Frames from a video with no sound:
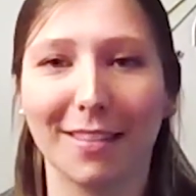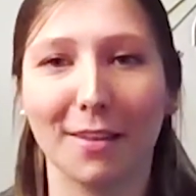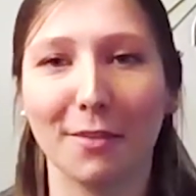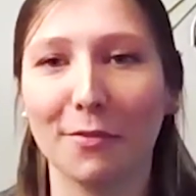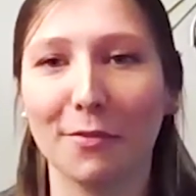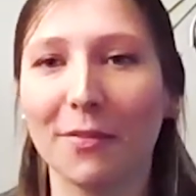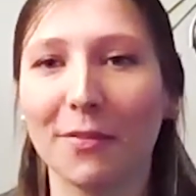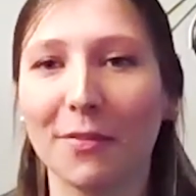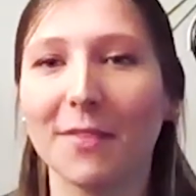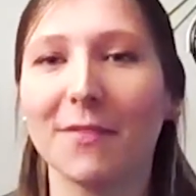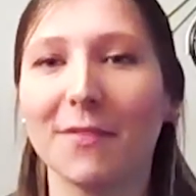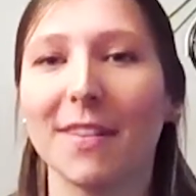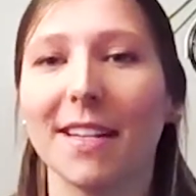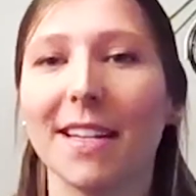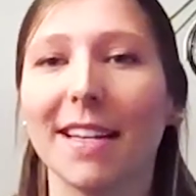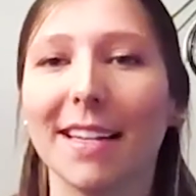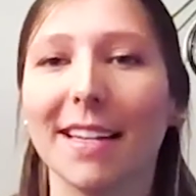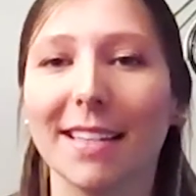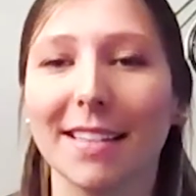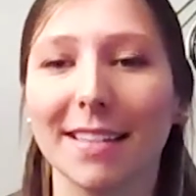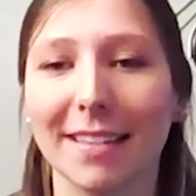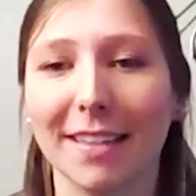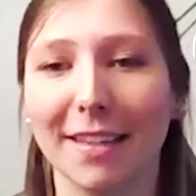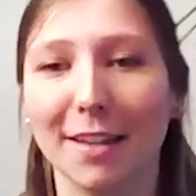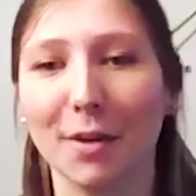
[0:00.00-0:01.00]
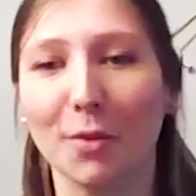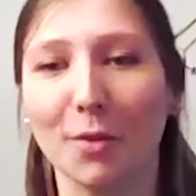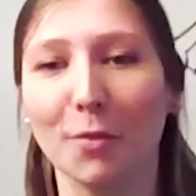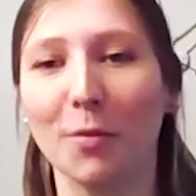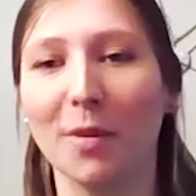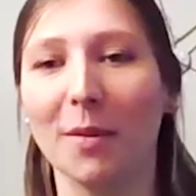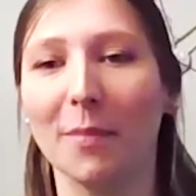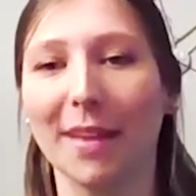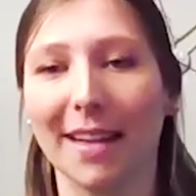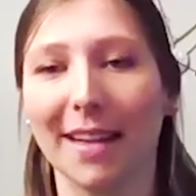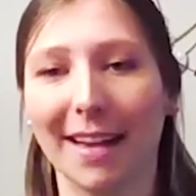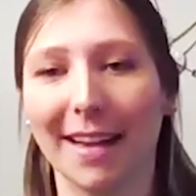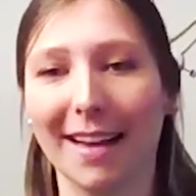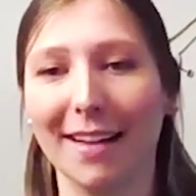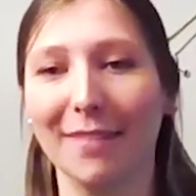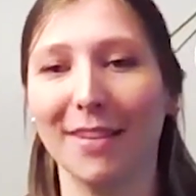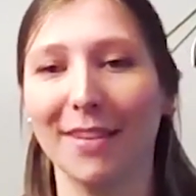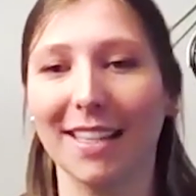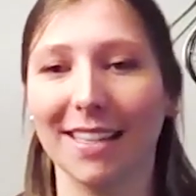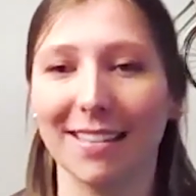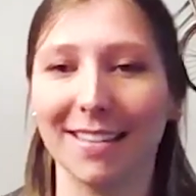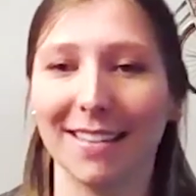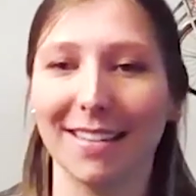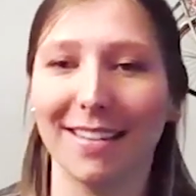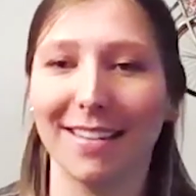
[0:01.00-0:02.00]
the 50s you know women
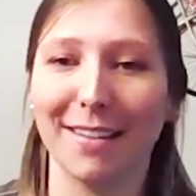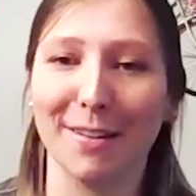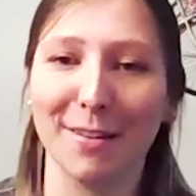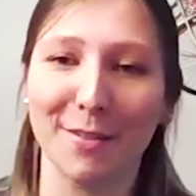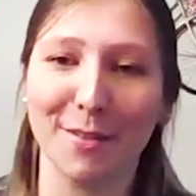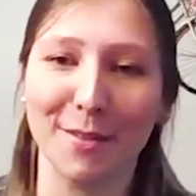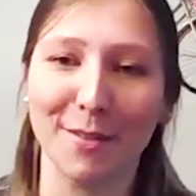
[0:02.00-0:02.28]
having to mm-hmm.